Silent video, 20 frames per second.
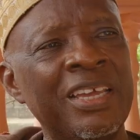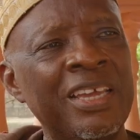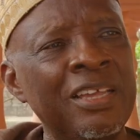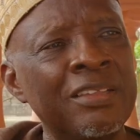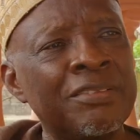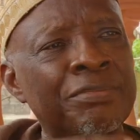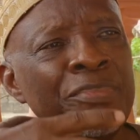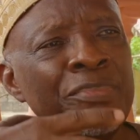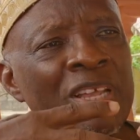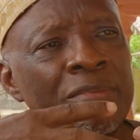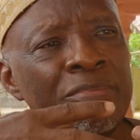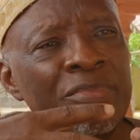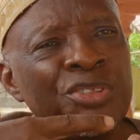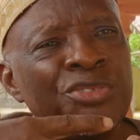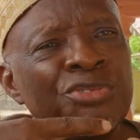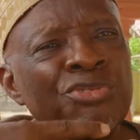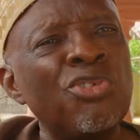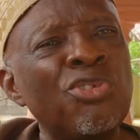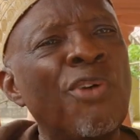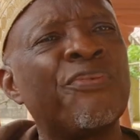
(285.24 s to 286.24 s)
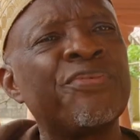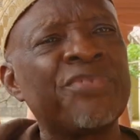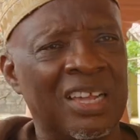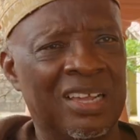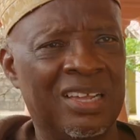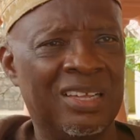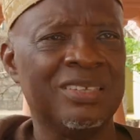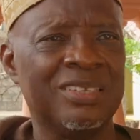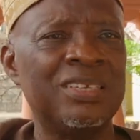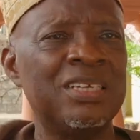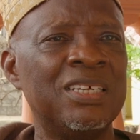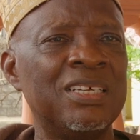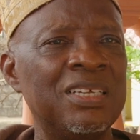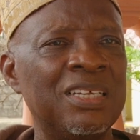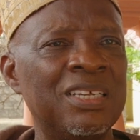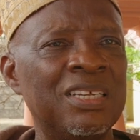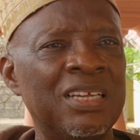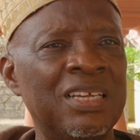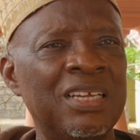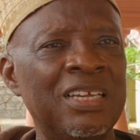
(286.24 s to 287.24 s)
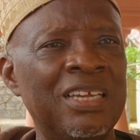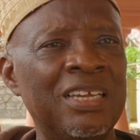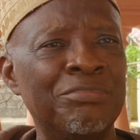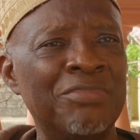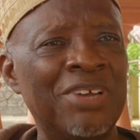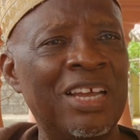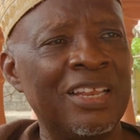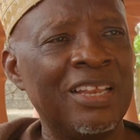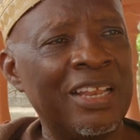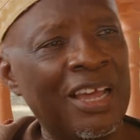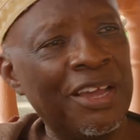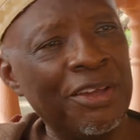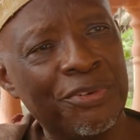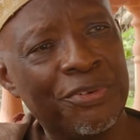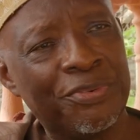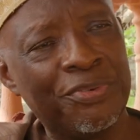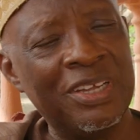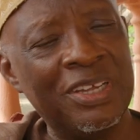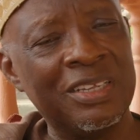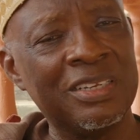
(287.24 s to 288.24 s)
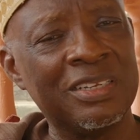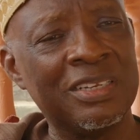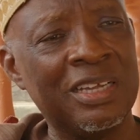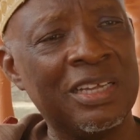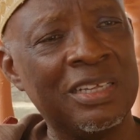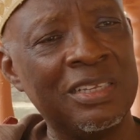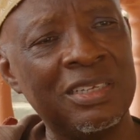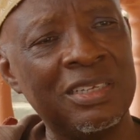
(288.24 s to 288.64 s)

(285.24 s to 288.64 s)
It's made me softer in my life, and